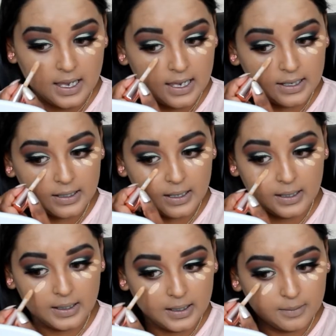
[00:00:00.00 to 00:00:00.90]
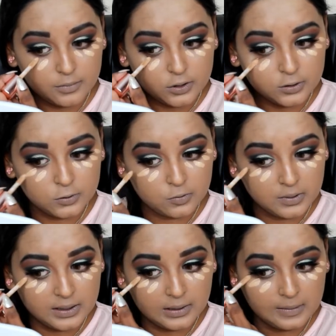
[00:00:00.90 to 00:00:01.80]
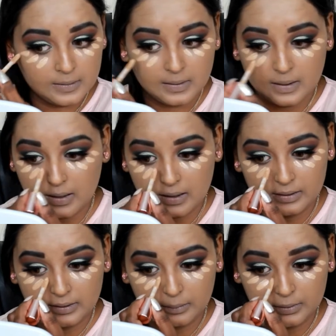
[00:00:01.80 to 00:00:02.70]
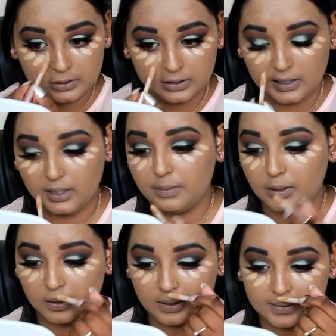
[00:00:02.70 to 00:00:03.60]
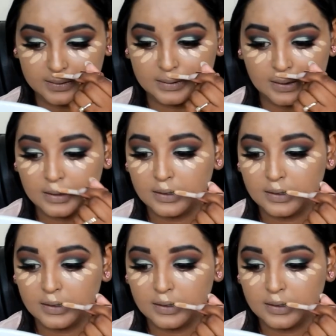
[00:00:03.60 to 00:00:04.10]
And I am just doing a little bit today because